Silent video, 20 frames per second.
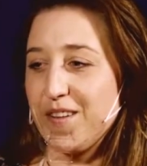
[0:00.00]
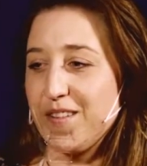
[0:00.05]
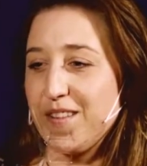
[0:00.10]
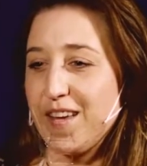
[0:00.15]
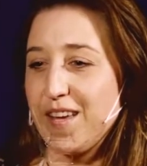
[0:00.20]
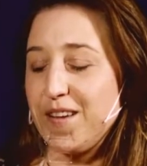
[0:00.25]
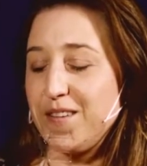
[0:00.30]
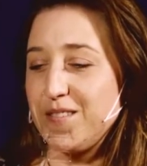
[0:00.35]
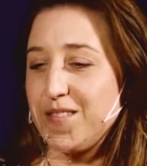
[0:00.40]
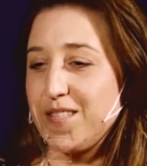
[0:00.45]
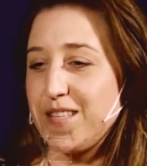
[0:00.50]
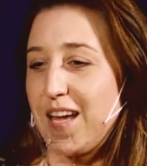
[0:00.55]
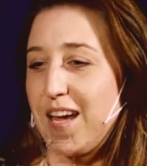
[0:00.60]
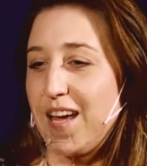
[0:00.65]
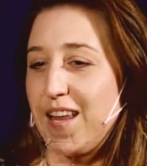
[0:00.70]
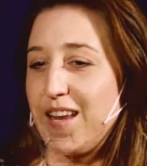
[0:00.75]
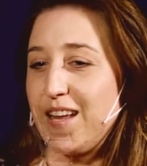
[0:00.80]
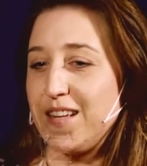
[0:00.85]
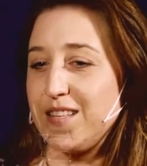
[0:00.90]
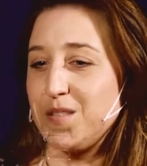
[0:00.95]
like you
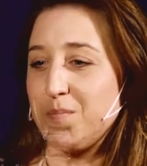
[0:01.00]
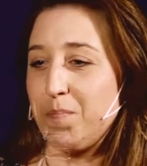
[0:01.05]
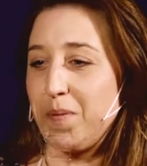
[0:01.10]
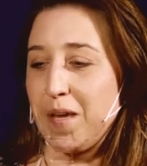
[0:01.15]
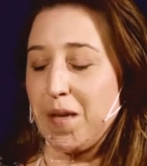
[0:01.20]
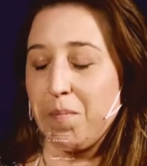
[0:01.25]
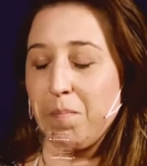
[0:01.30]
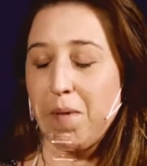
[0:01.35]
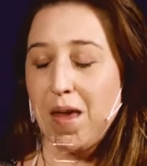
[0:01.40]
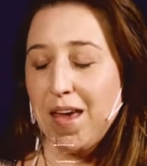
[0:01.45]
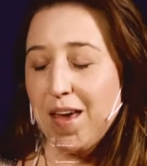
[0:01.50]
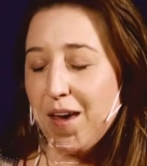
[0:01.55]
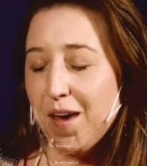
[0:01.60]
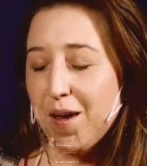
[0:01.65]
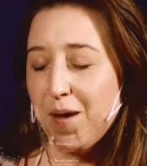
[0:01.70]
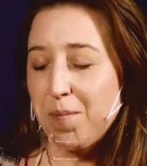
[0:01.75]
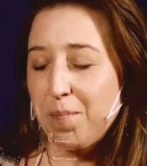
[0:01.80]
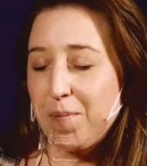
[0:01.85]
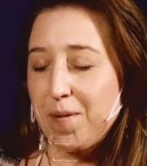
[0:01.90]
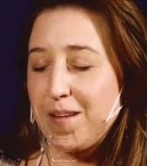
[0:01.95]
said, it's big
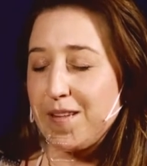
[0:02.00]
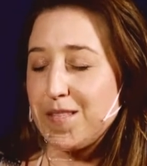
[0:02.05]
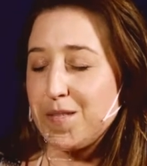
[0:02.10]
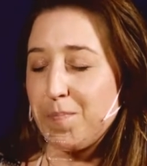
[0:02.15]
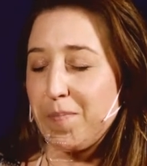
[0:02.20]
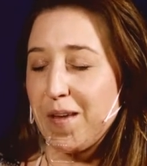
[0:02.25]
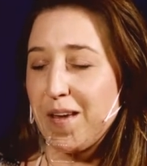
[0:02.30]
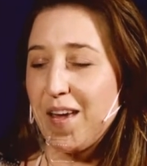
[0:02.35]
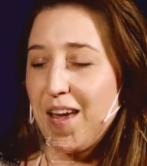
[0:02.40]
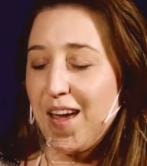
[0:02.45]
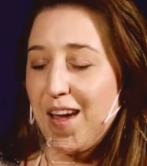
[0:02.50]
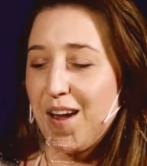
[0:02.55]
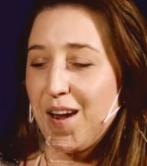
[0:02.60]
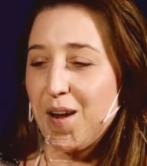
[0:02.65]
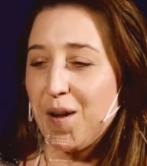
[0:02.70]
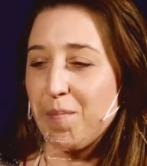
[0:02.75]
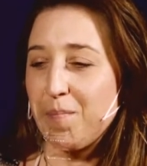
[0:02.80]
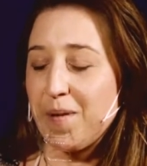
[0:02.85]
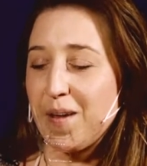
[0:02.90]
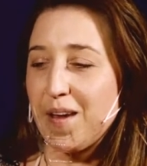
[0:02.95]
makeup, it's big
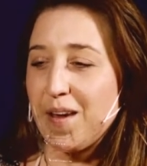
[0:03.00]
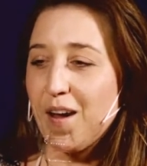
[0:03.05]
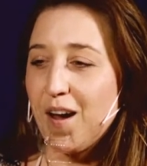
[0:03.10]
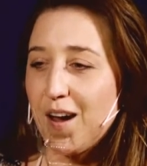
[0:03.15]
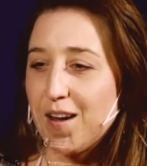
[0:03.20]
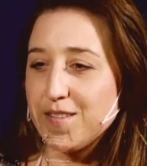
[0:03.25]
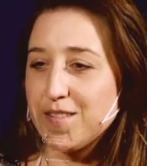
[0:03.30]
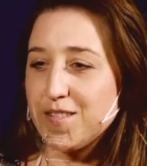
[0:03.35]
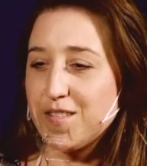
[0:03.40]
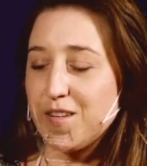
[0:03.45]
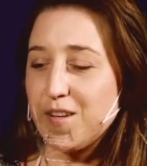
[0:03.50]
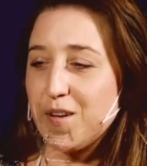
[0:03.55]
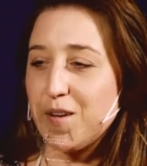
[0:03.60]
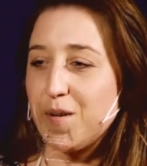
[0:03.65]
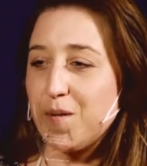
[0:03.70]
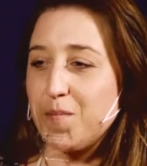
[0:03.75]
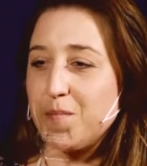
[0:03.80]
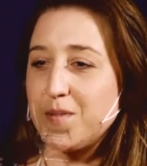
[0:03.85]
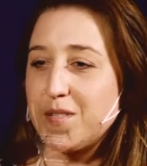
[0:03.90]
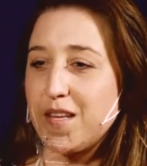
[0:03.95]
hair, big
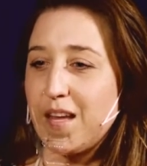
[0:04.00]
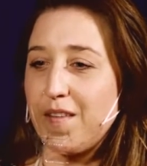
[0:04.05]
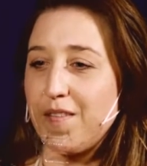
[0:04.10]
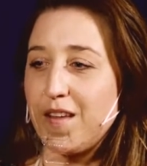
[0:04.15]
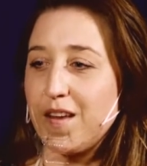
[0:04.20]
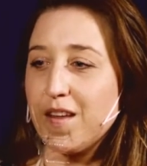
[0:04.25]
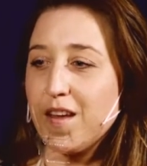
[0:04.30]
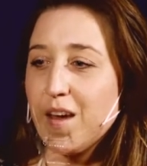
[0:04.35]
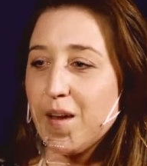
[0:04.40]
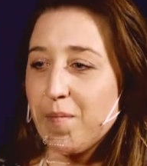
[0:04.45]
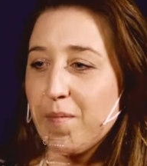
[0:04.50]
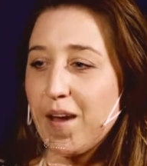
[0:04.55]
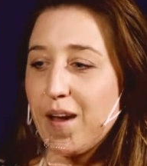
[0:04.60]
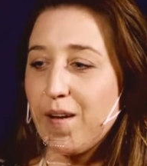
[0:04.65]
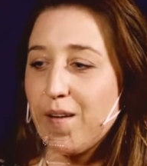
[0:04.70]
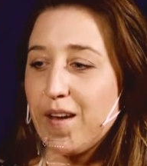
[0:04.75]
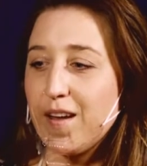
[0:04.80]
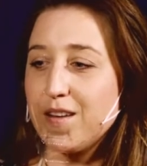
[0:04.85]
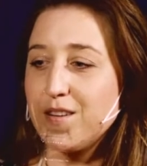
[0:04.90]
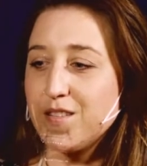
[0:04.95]
costumes, and then come
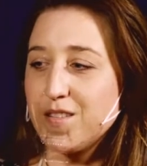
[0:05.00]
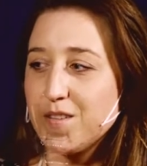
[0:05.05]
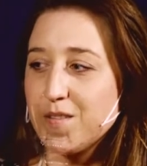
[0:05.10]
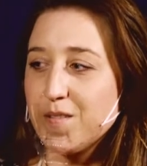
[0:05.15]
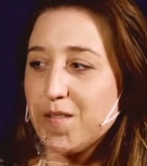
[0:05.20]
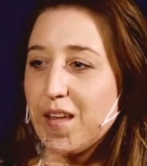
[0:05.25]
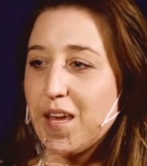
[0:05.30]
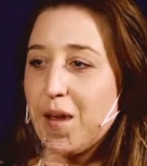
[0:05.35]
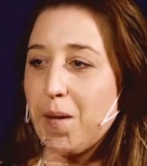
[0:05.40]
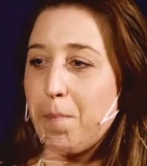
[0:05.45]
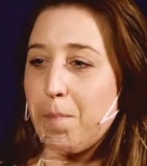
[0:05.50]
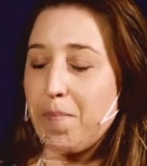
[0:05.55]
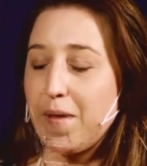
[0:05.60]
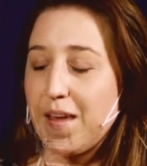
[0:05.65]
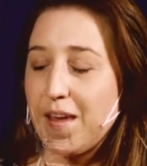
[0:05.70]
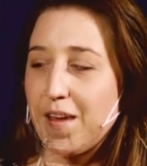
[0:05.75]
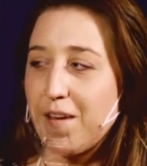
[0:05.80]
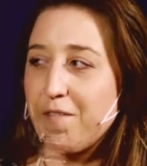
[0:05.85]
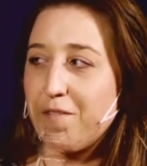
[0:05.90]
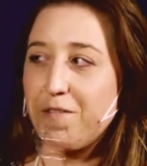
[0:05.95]
out and do like a
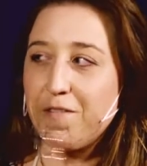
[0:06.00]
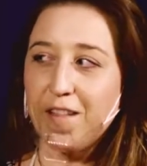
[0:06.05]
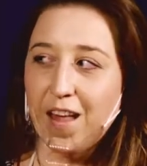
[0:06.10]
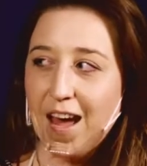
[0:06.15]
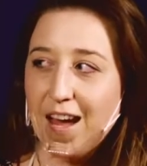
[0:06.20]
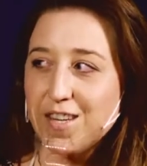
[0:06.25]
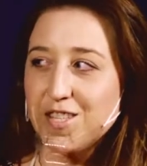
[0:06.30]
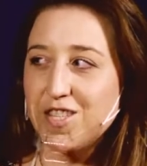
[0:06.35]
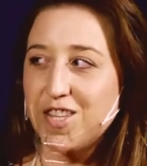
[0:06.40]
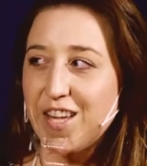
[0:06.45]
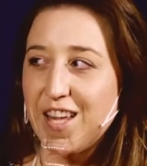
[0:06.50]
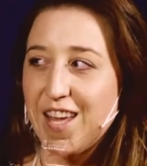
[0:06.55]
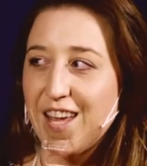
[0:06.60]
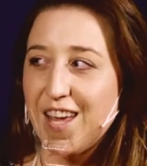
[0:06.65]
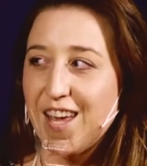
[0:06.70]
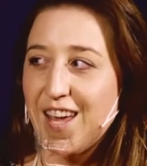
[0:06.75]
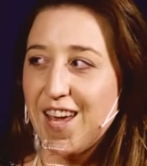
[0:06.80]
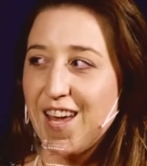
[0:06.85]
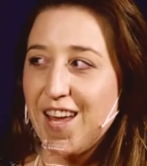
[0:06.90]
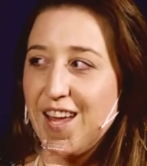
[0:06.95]
big
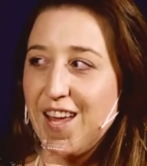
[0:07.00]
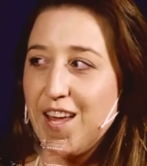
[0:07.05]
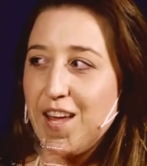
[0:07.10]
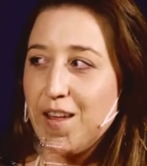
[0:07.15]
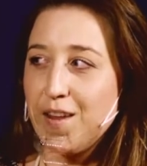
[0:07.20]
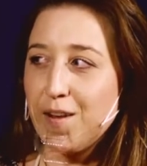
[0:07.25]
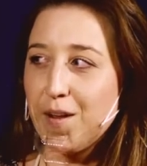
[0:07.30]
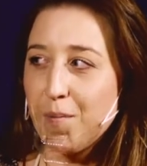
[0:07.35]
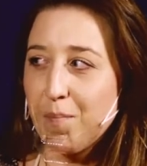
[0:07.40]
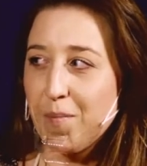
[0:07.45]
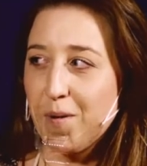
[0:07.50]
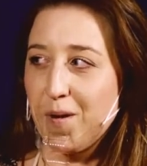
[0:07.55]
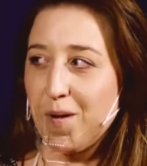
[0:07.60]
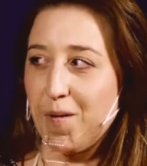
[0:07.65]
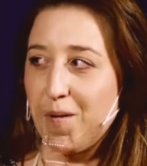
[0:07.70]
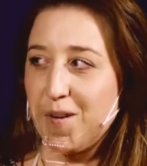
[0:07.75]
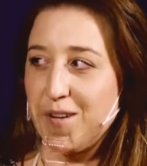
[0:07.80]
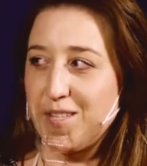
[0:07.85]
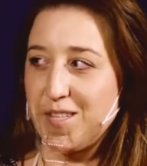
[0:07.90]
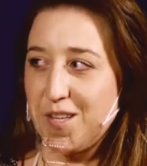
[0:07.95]
flashy number
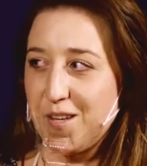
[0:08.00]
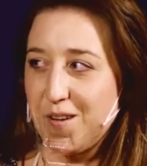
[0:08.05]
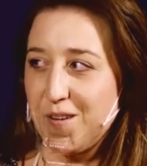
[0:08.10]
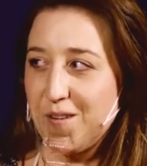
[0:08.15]
or two.